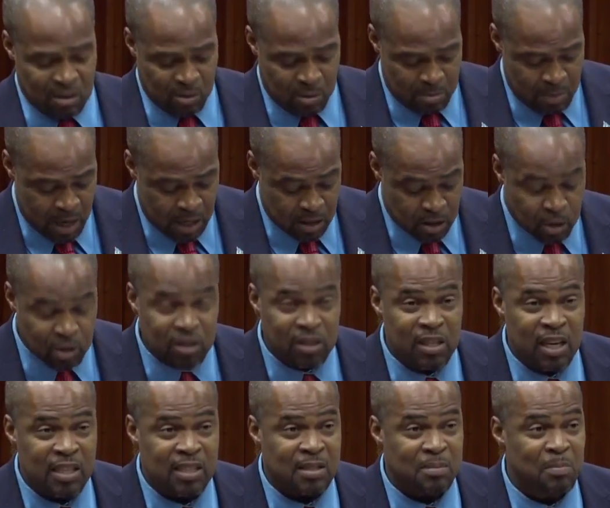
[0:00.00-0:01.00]
My
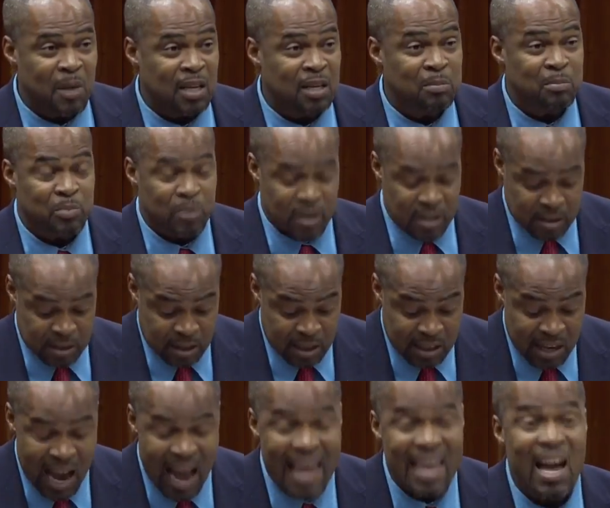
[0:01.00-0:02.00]
goodness, Madam President,
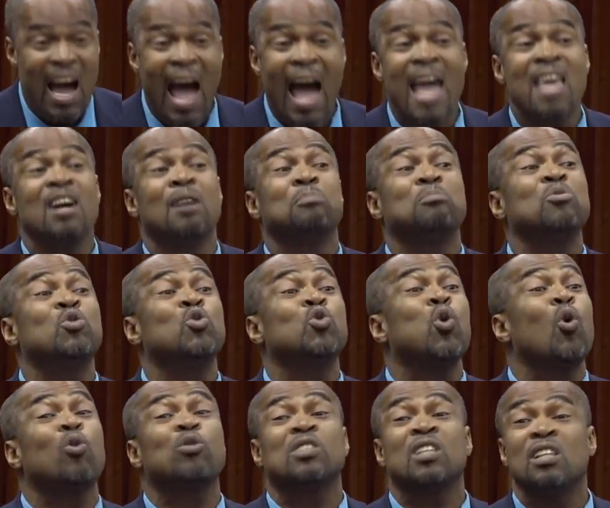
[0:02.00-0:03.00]
I am
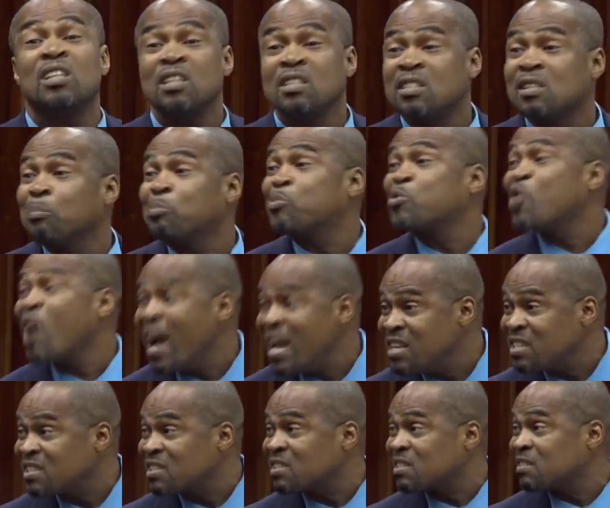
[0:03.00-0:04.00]
totally
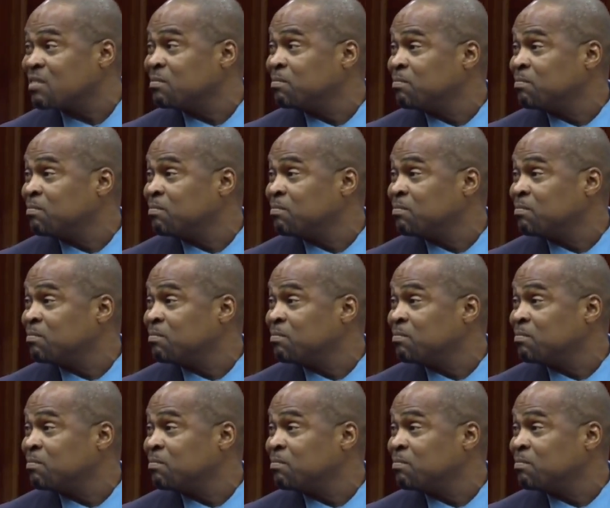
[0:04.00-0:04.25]
surprised.